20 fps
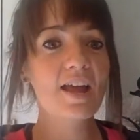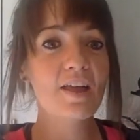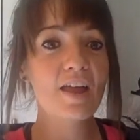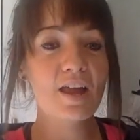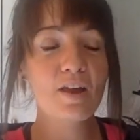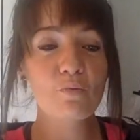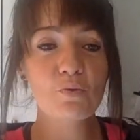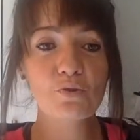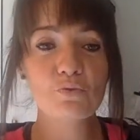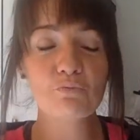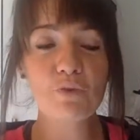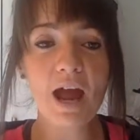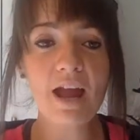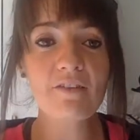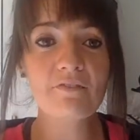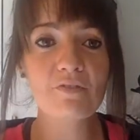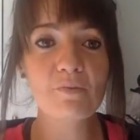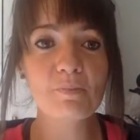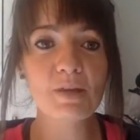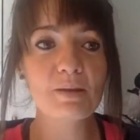It was
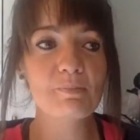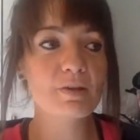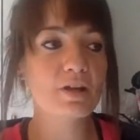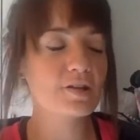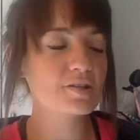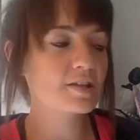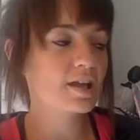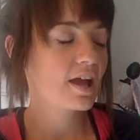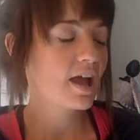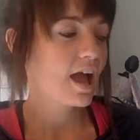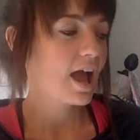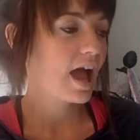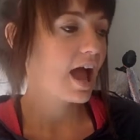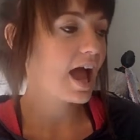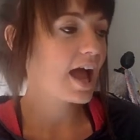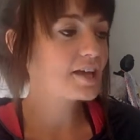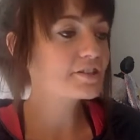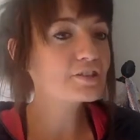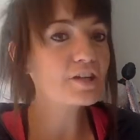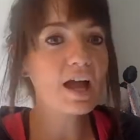right for me because
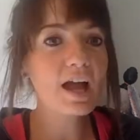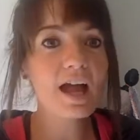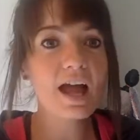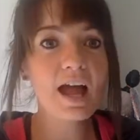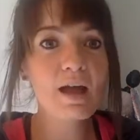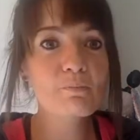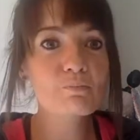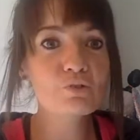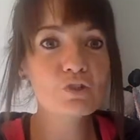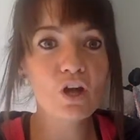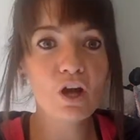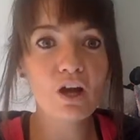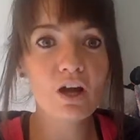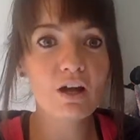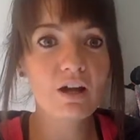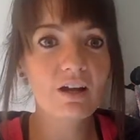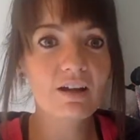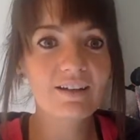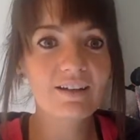I'm not